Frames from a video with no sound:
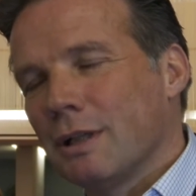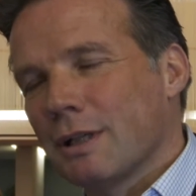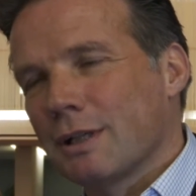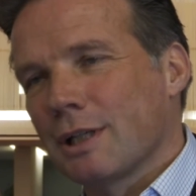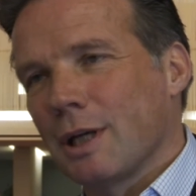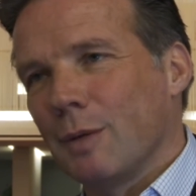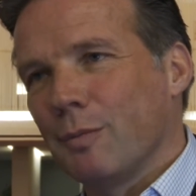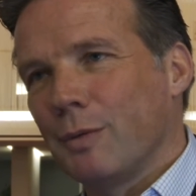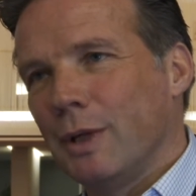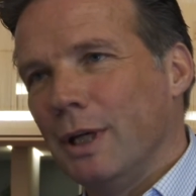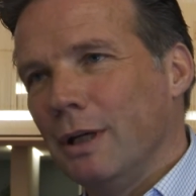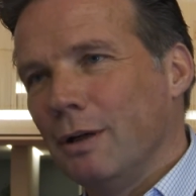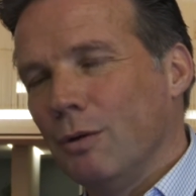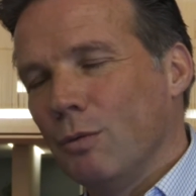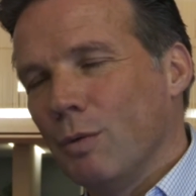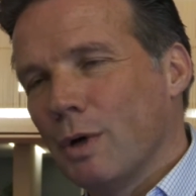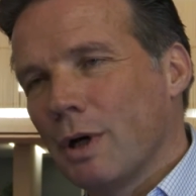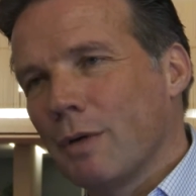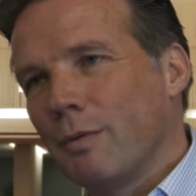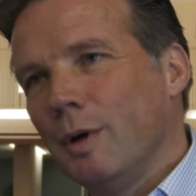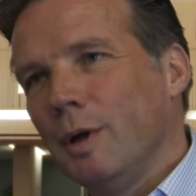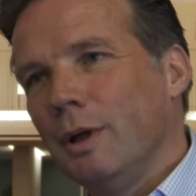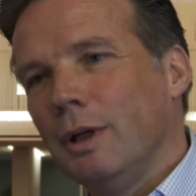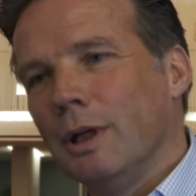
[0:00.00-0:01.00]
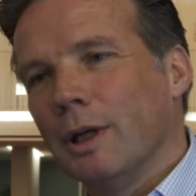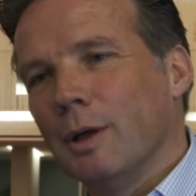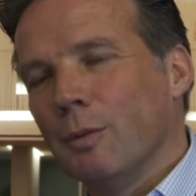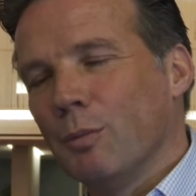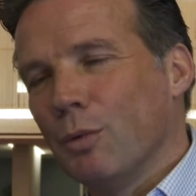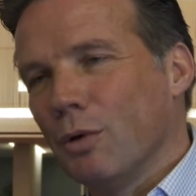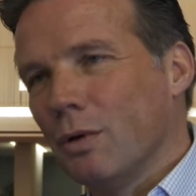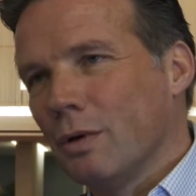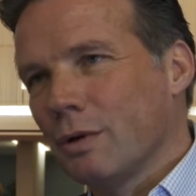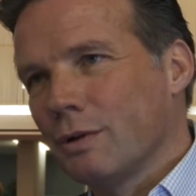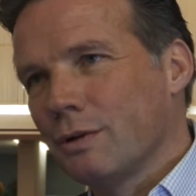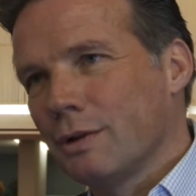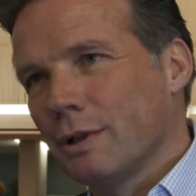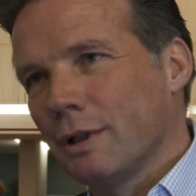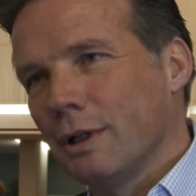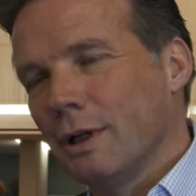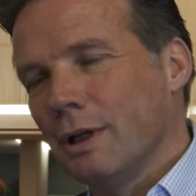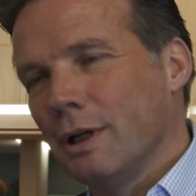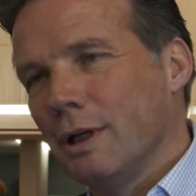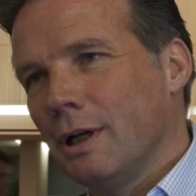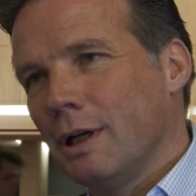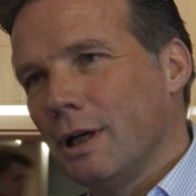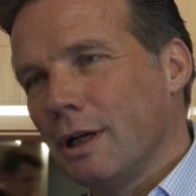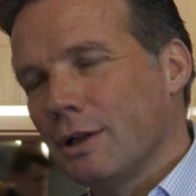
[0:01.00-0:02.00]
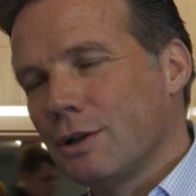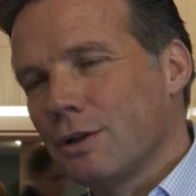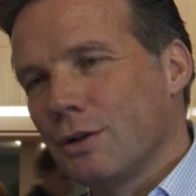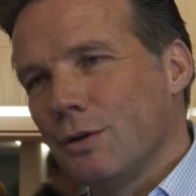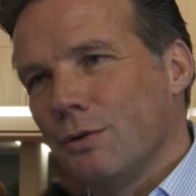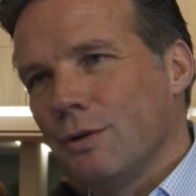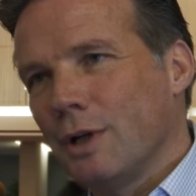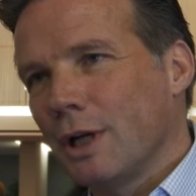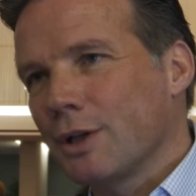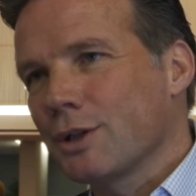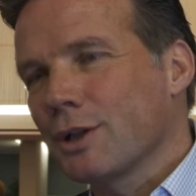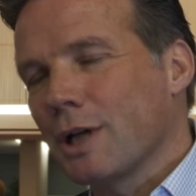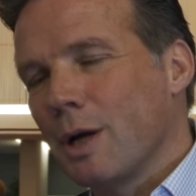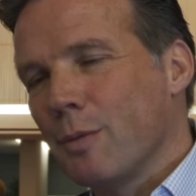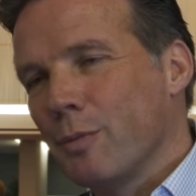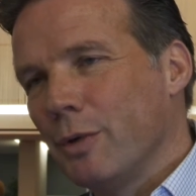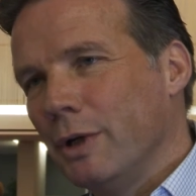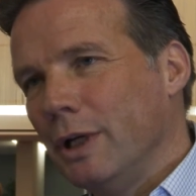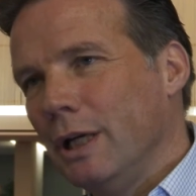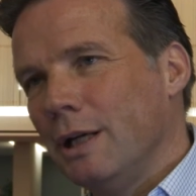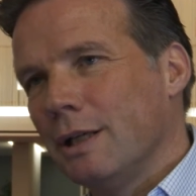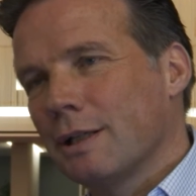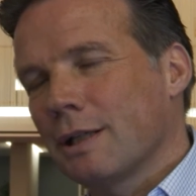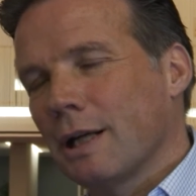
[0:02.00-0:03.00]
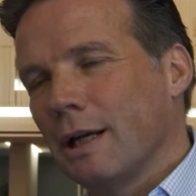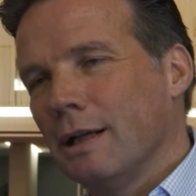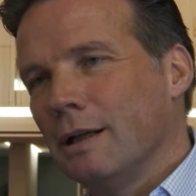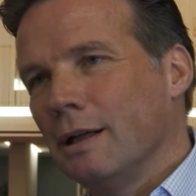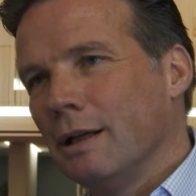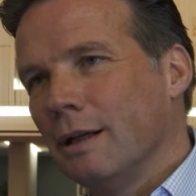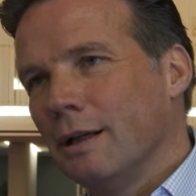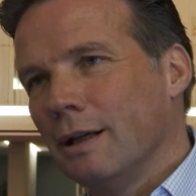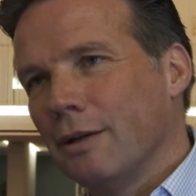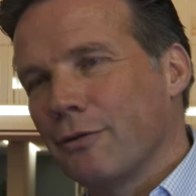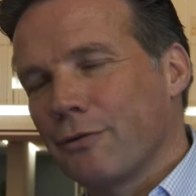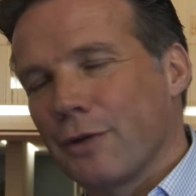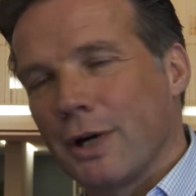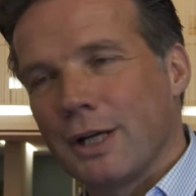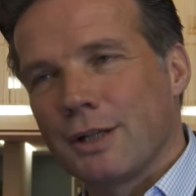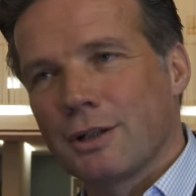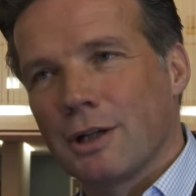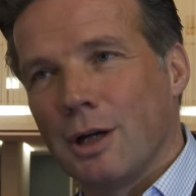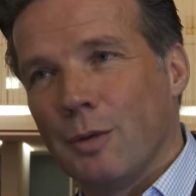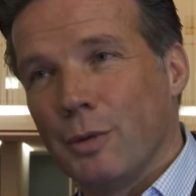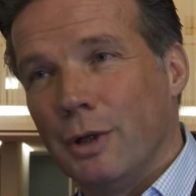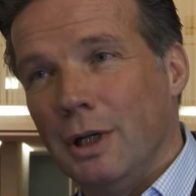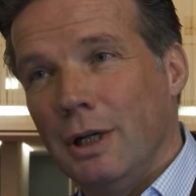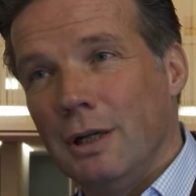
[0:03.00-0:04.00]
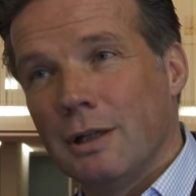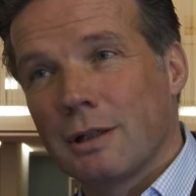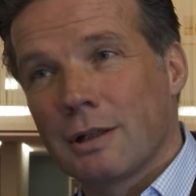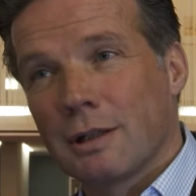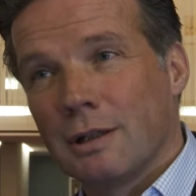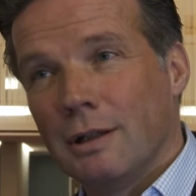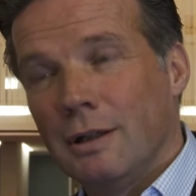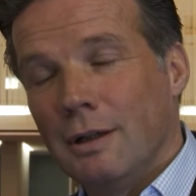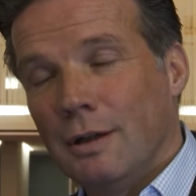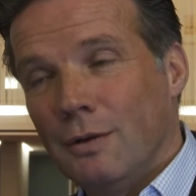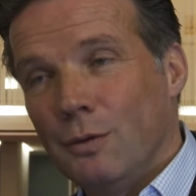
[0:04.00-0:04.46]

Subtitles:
is something where we bought 2 Dutch companies and French companies.